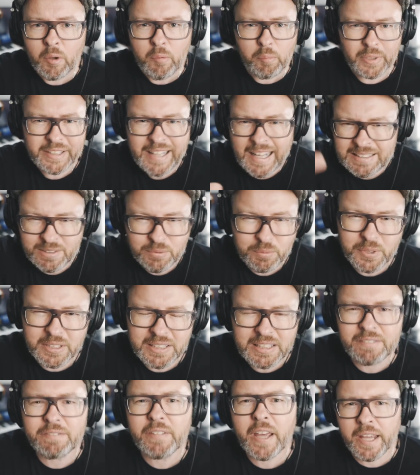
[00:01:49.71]
but that's
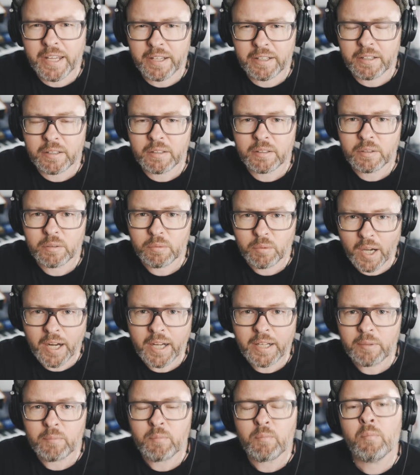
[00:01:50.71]
really vague,
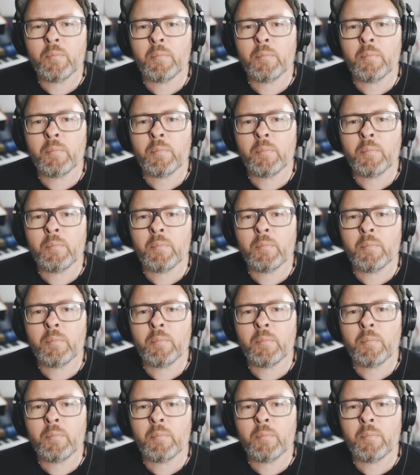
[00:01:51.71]
right?